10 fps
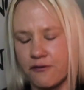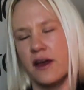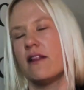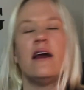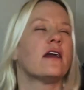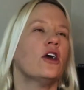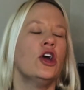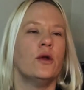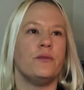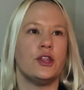feel like
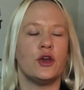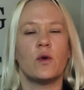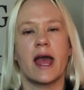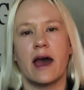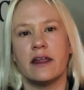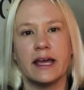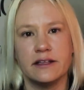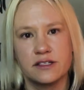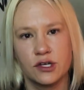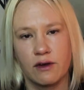you had
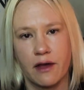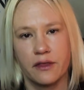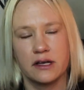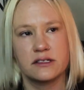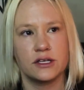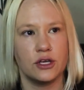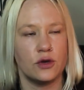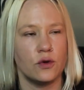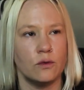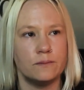hints around this.
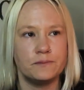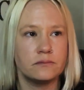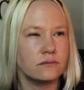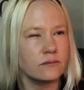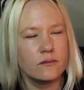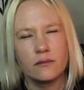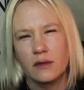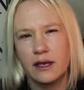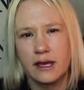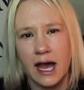You
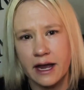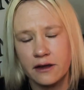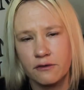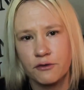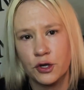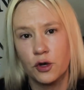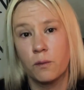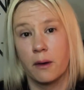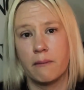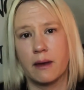kind of knew, but